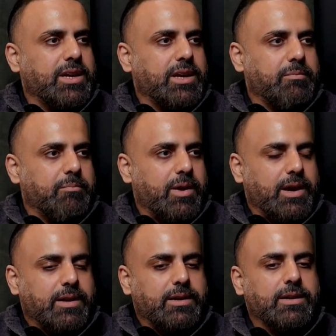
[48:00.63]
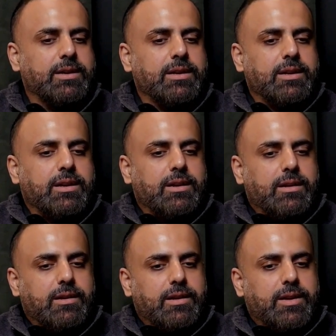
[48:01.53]
make an impact,
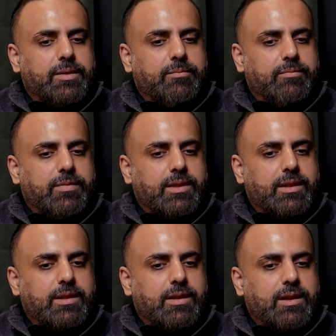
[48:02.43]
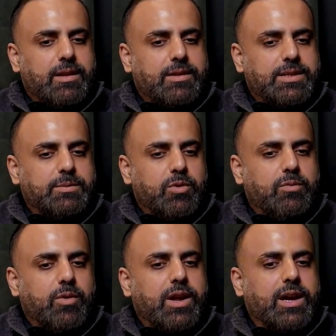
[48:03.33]
this is
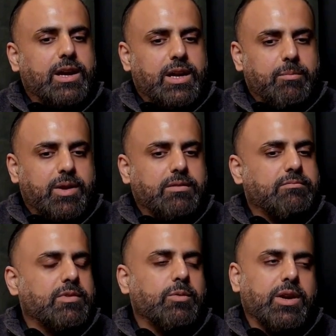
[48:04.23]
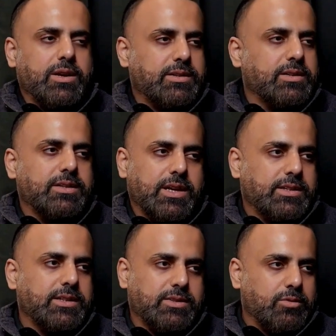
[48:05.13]
more for academic. Doing research
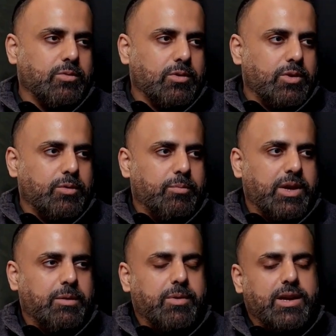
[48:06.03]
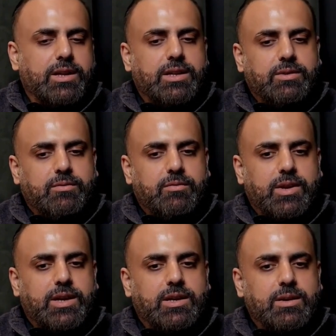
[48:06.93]
has its role to play, but I think
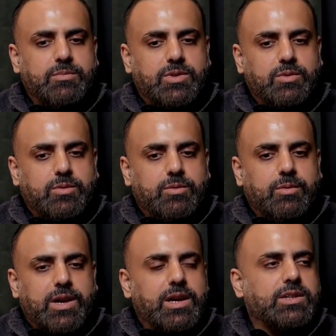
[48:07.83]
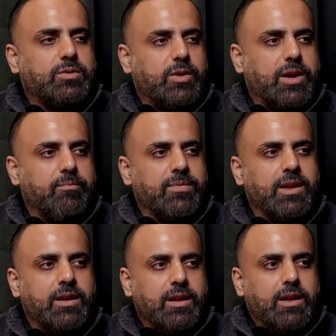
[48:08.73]
when it comes to industry,
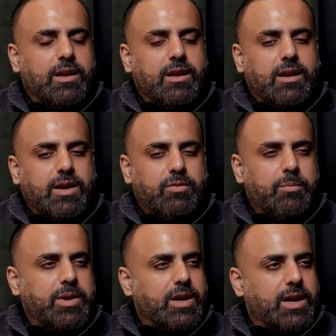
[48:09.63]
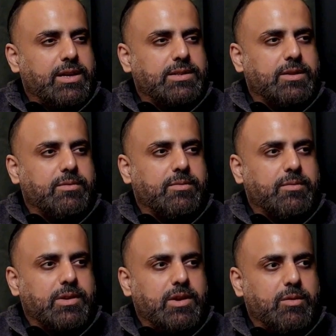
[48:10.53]
it would be nice
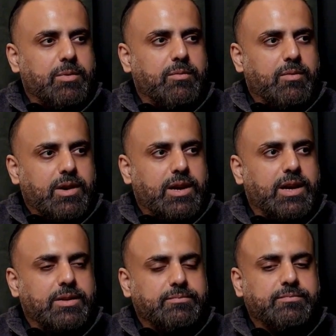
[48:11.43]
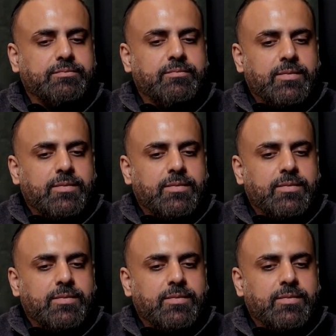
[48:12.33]
if government funding